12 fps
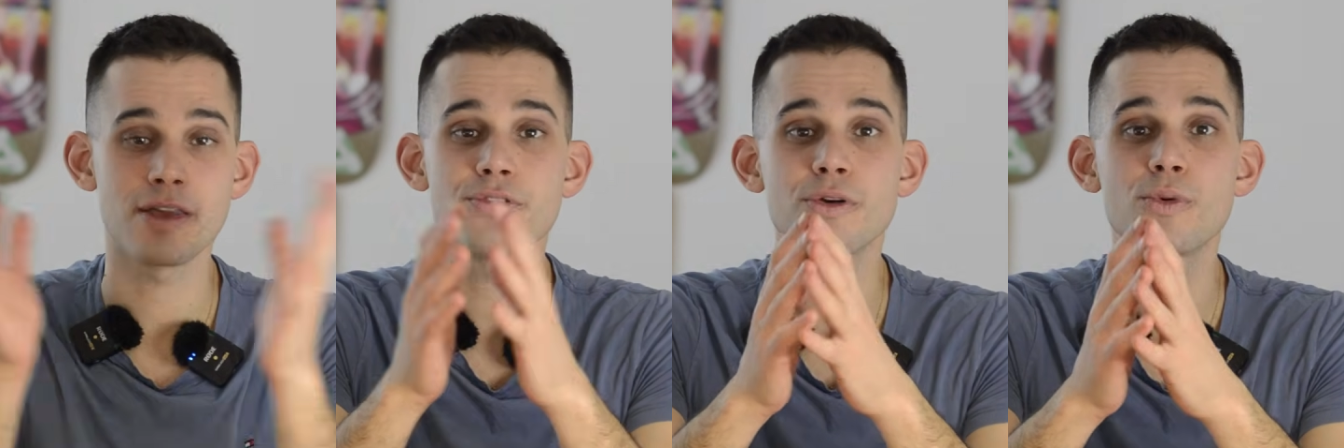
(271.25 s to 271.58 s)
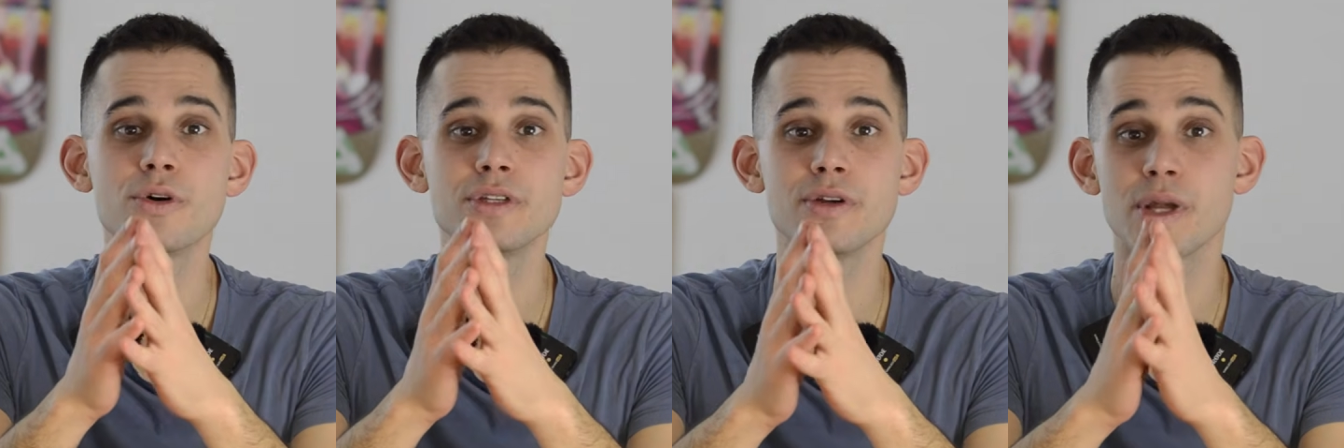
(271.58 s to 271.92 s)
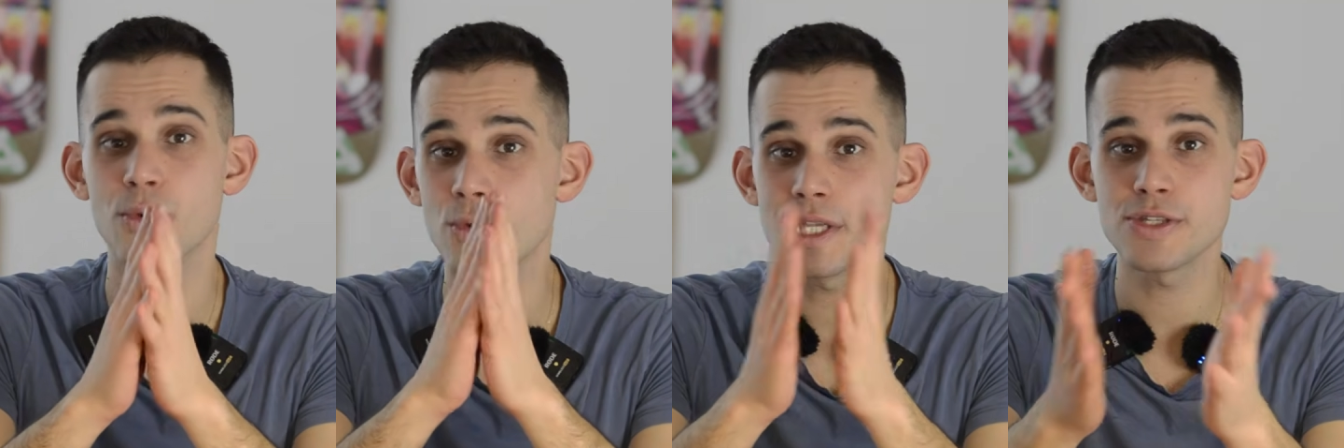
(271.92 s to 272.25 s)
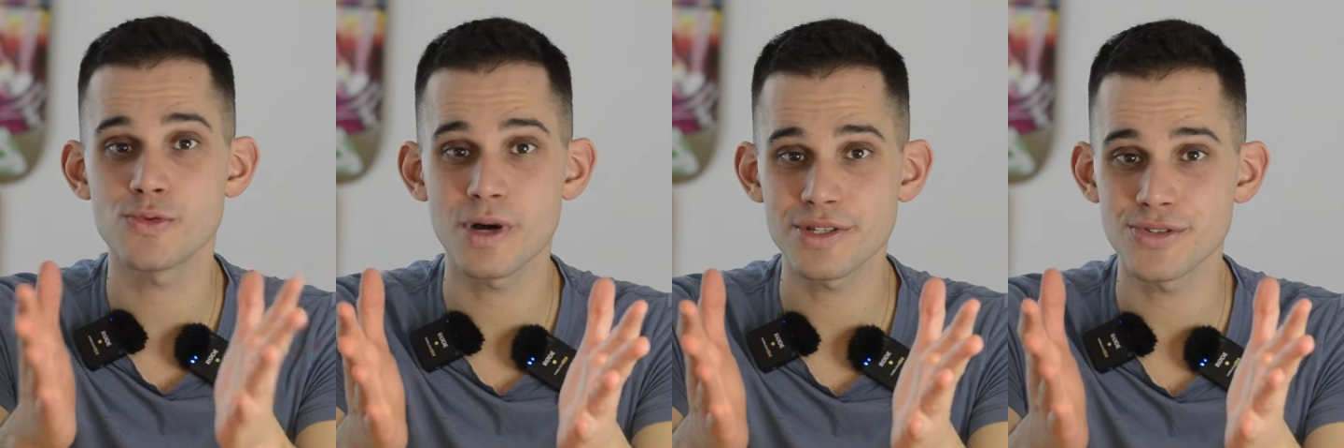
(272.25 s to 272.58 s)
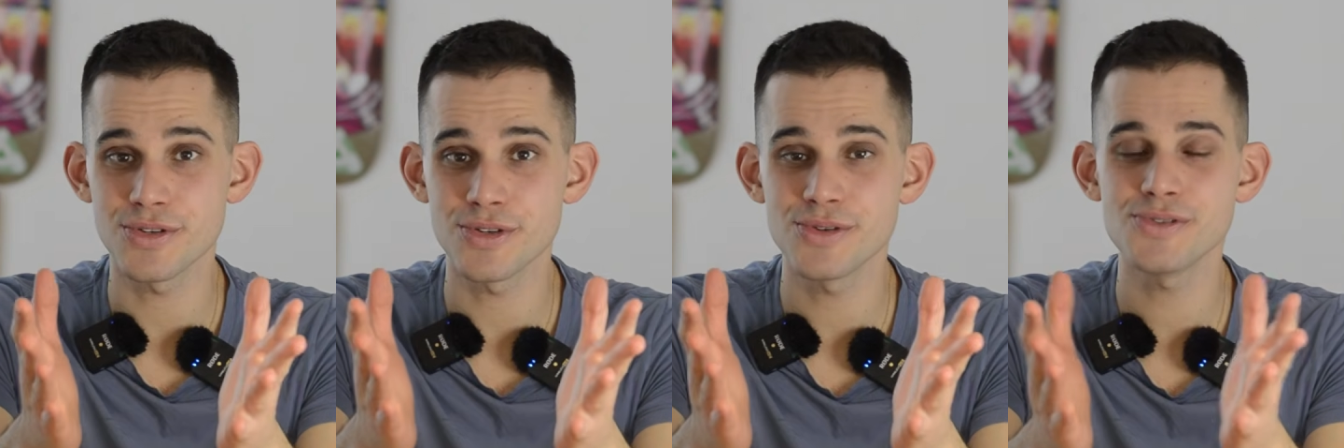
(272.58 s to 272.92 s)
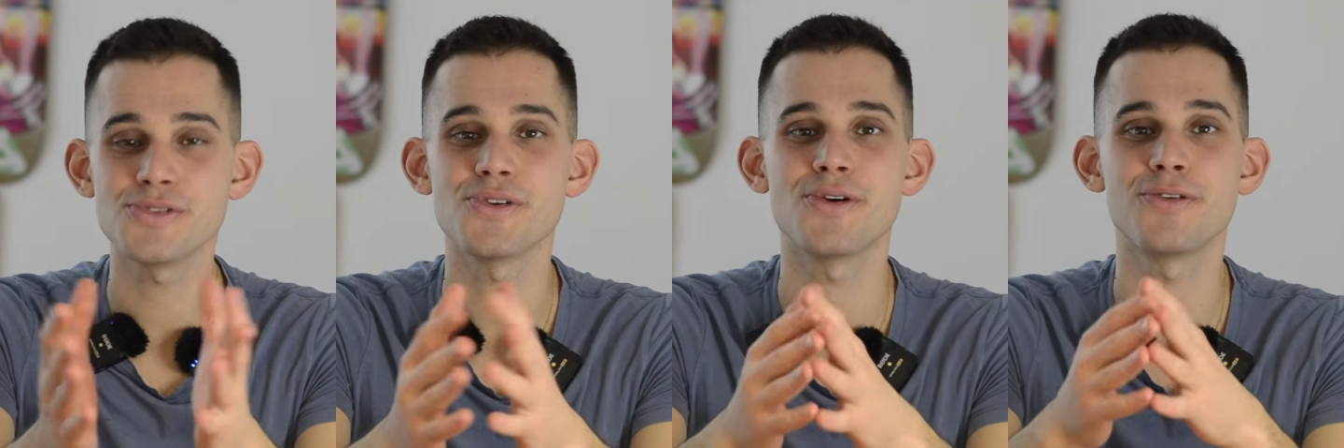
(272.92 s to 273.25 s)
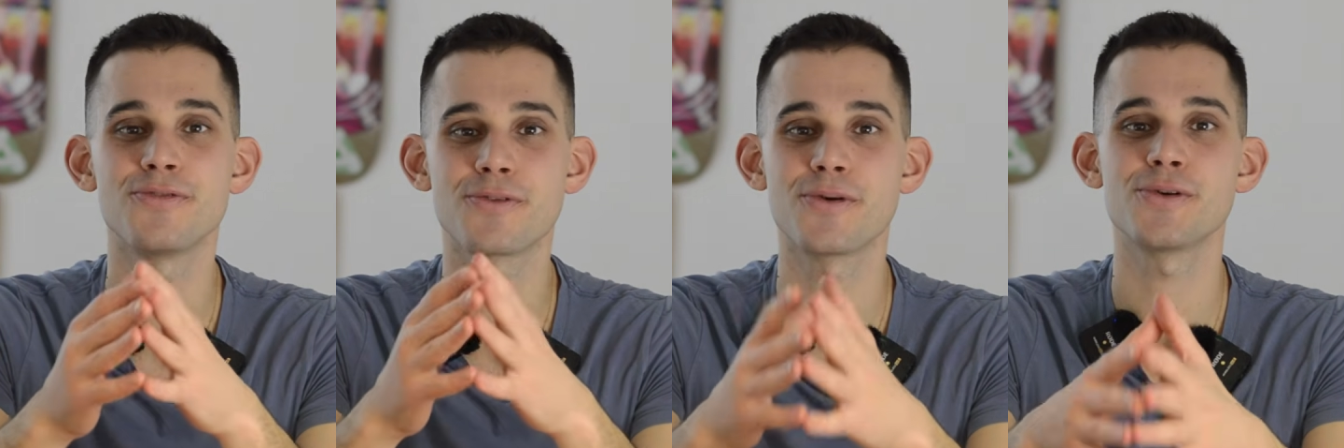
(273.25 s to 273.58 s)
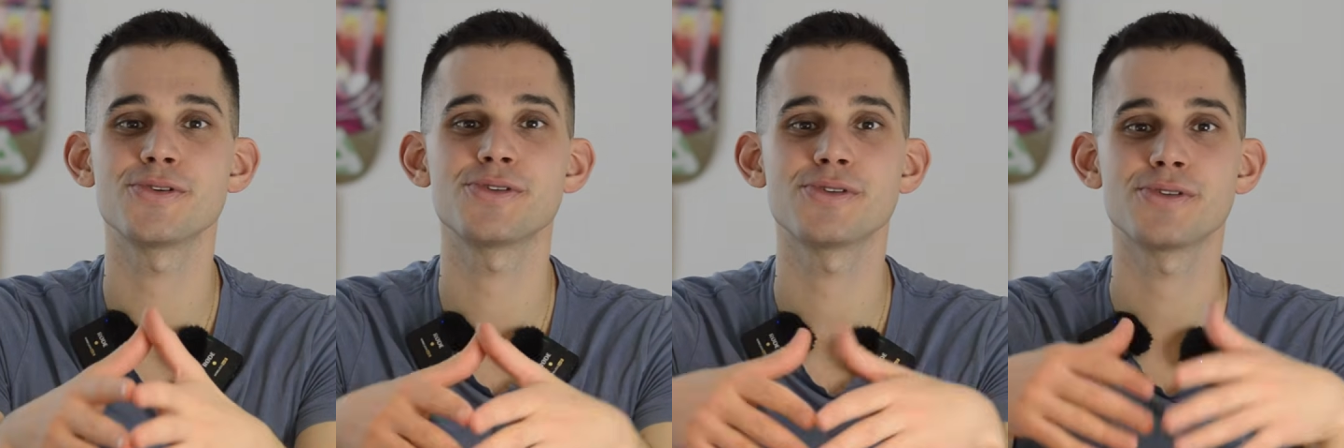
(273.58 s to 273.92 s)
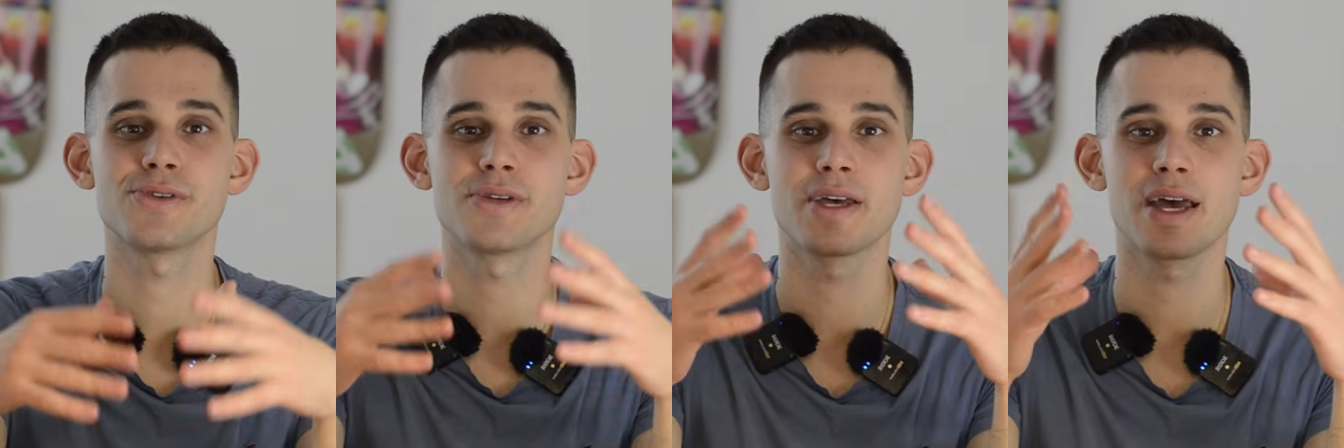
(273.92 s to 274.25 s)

If you're wondering which one to use, of course,